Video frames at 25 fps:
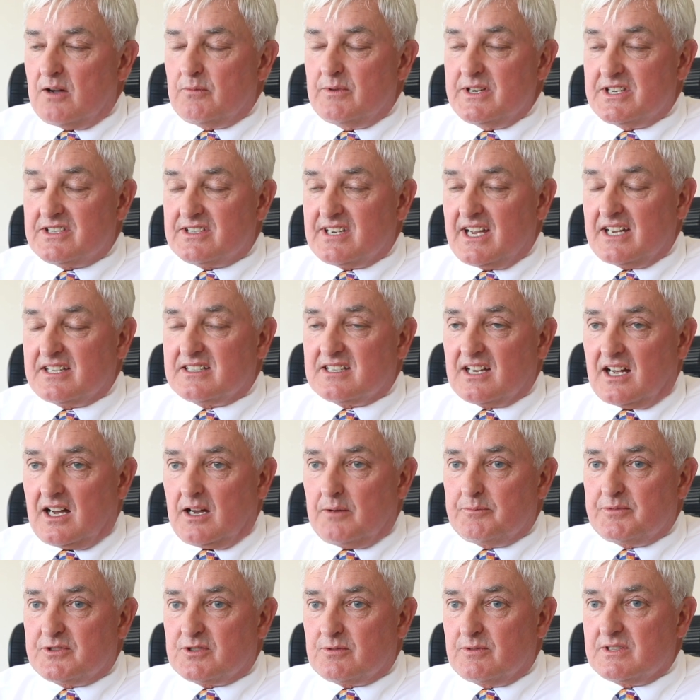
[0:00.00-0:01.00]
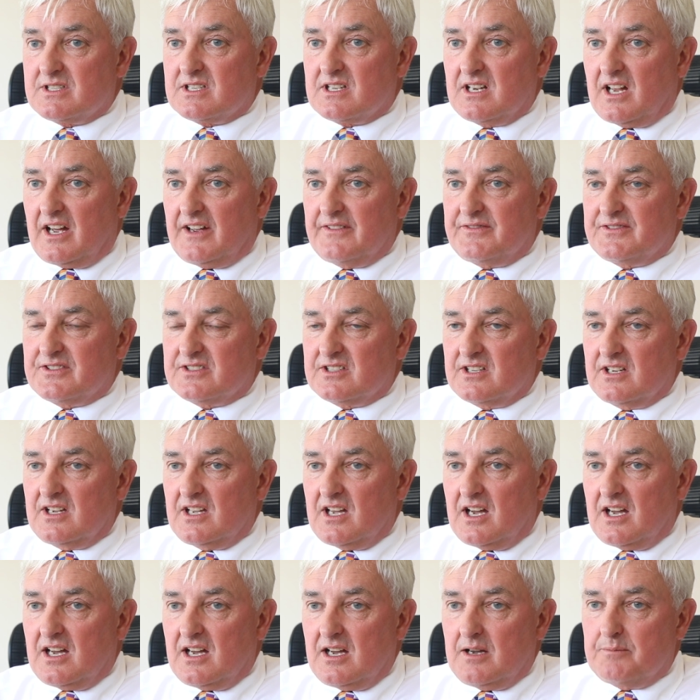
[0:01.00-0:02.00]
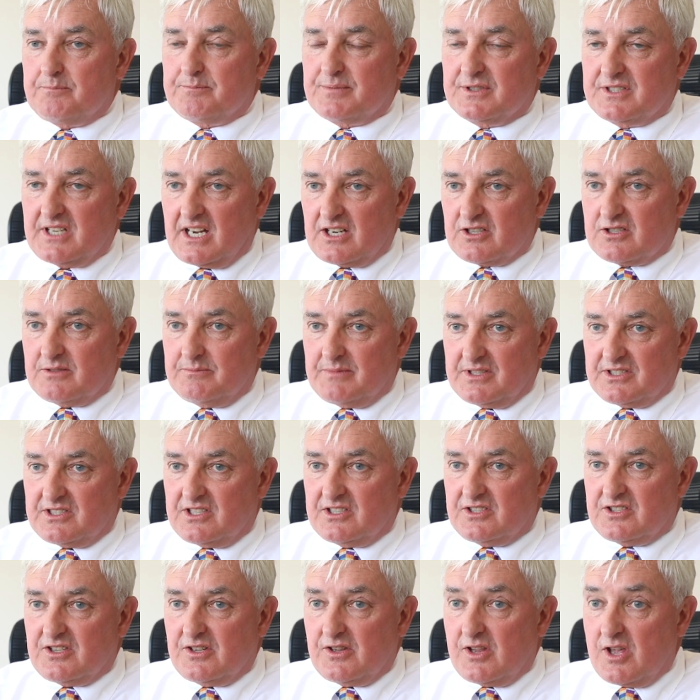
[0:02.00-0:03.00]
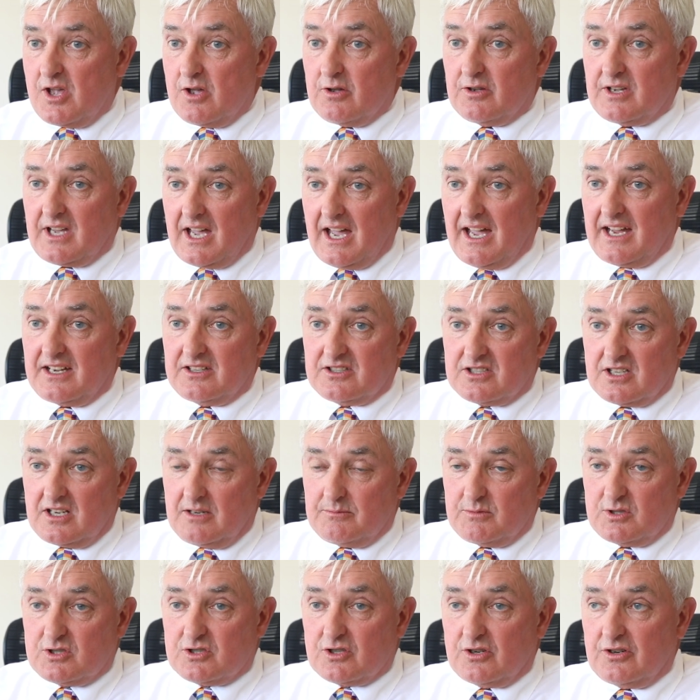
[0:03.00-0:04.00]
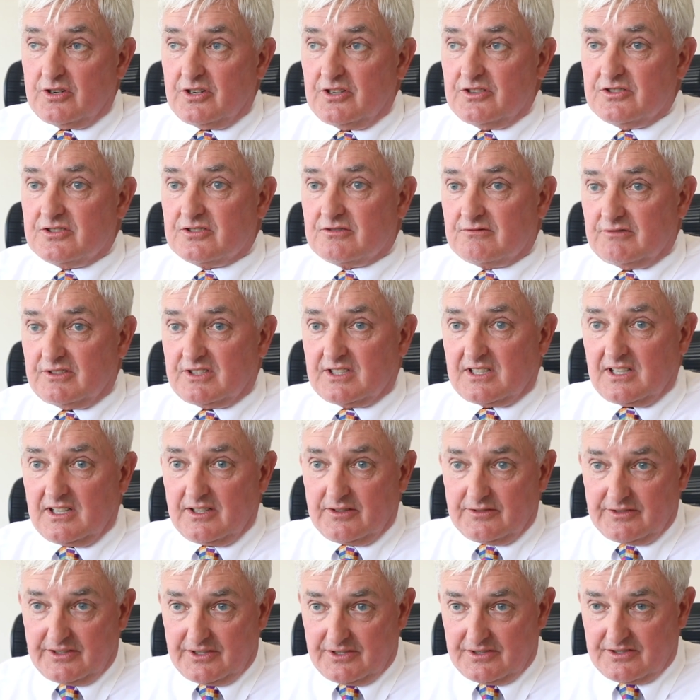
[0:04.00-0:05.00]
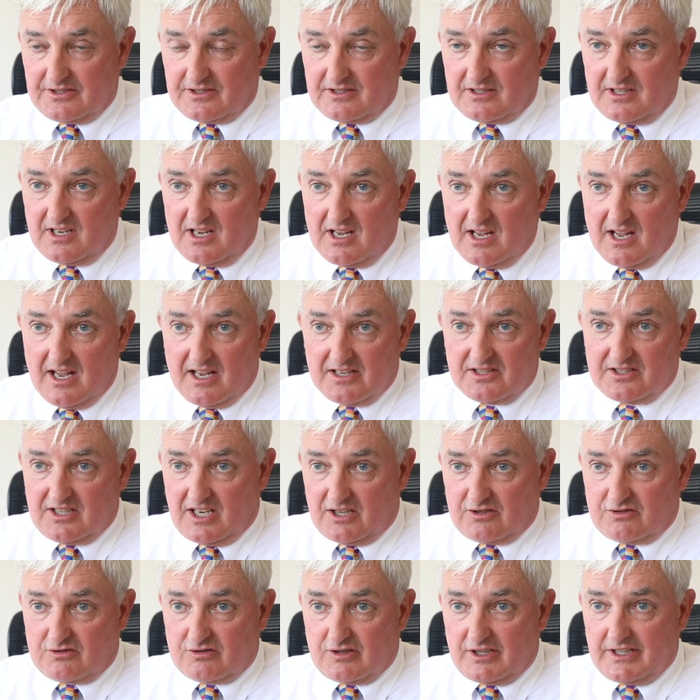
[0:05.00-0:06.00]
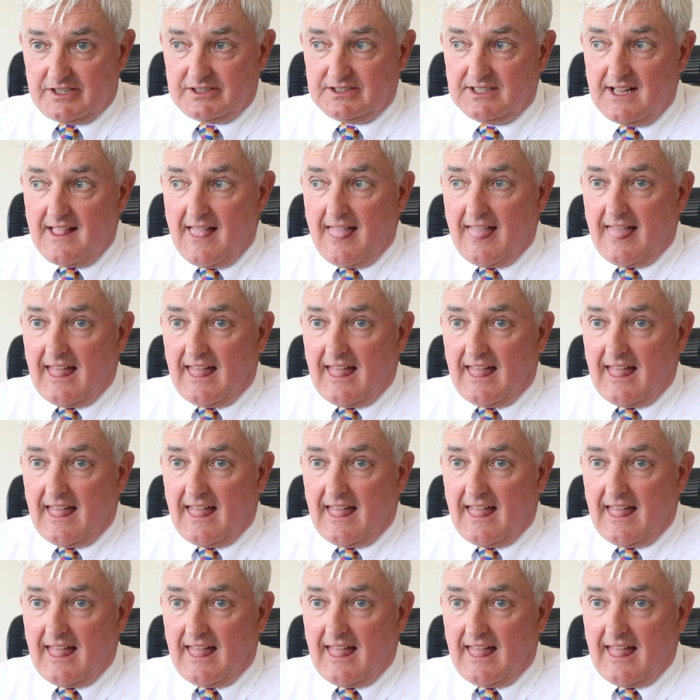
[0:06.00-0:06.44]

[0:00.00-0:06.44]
We set up Swiss Life's protection business in the UK, term assurance, critical illness, etc.